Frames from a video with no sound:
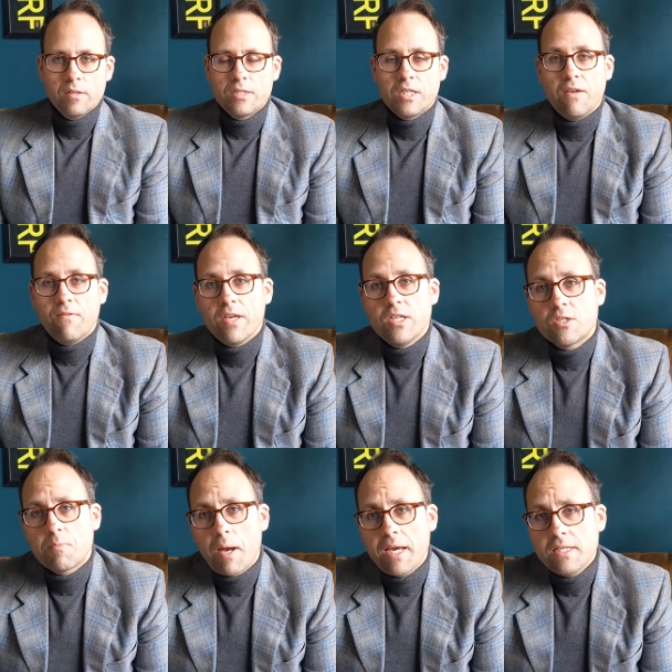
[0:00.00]
TV
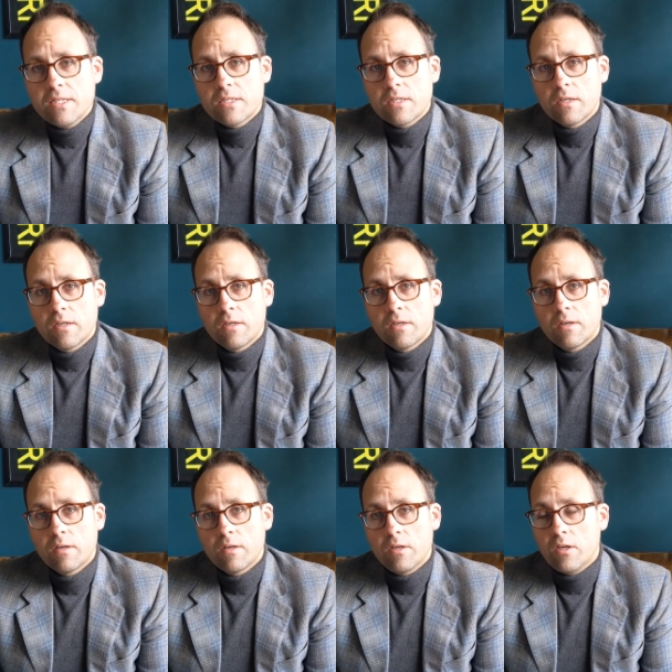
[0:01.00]
space,
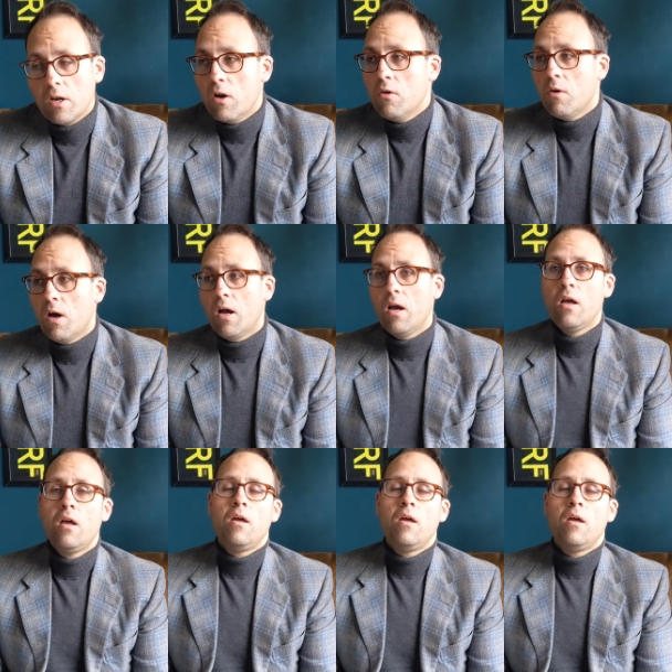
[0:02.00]
you know,